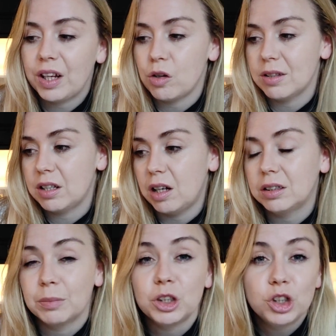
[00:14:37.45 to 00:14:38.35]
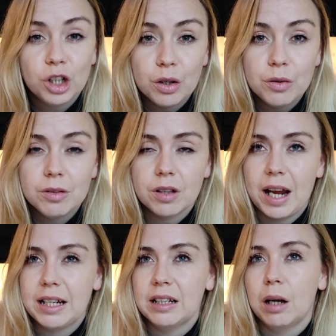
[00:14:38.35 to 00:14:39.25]
It got stuck to my shoes.
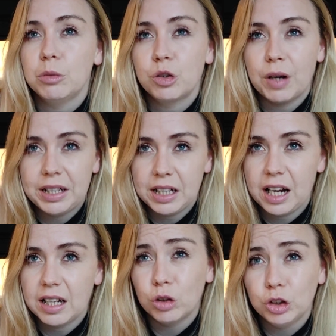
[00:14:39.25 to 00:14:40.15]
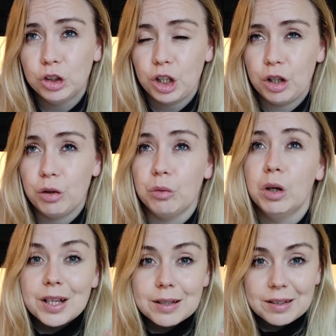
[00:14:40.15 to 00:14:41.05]
I ended up trading it onto
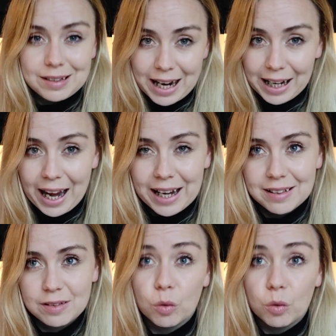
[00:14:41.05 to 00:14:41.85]
the staircase,